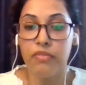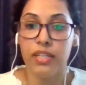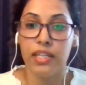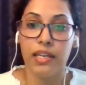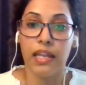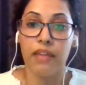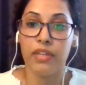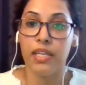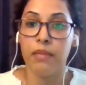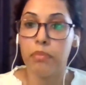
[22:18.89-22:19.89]
We
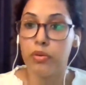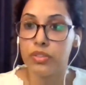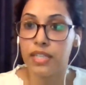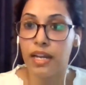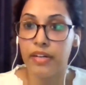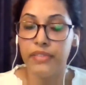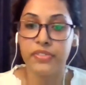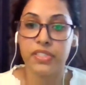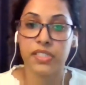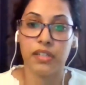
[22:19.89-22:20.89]
levy import
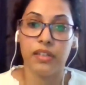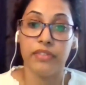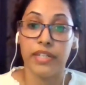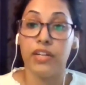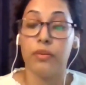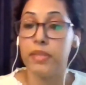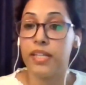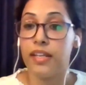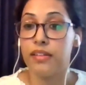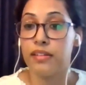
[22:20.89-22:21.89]
tariffs, a very
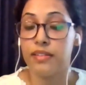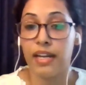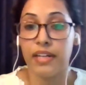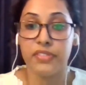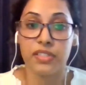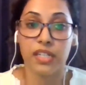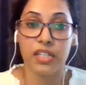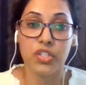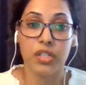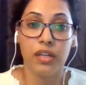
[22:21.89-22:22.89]
complicated tariff
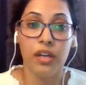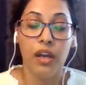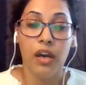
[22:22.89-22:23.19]
structure